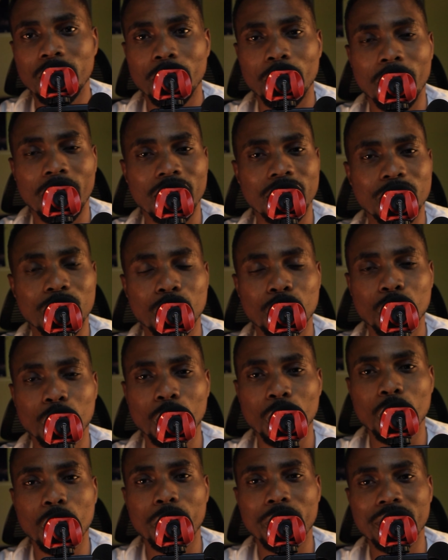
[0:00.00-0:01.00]
But it's
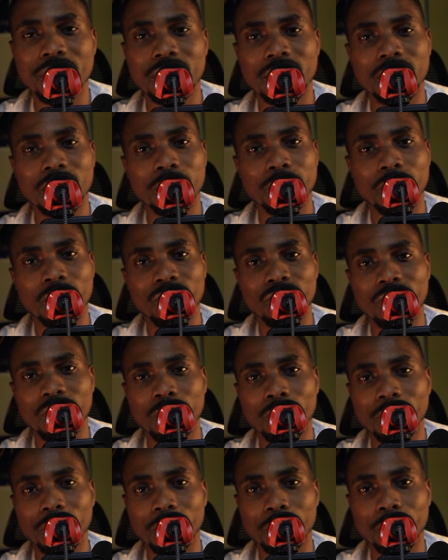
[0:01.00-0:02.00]
too risky to be in
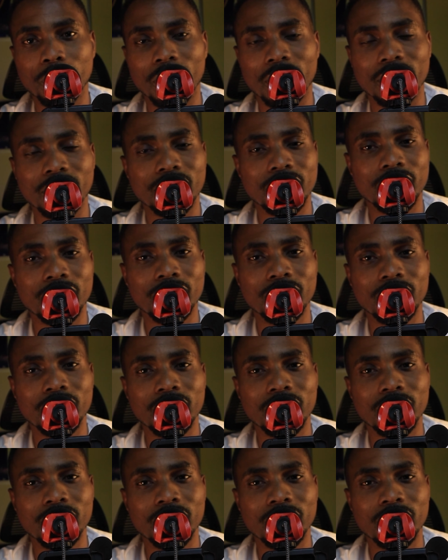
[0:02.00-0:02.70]
fifth place.